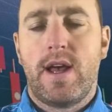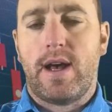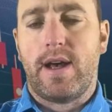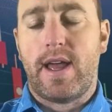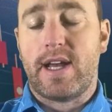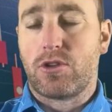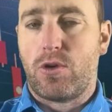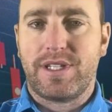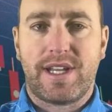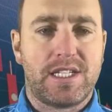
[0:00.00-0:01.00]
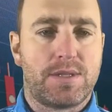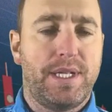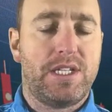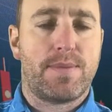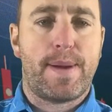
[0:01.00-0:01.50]
As always, guys,
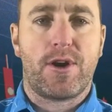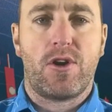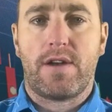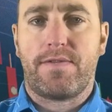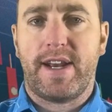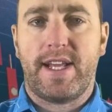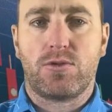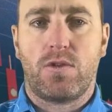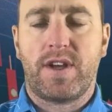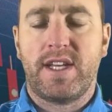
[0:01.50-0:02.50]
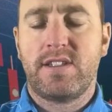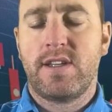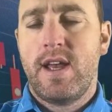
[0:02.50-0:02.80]
please remember, not financial advice.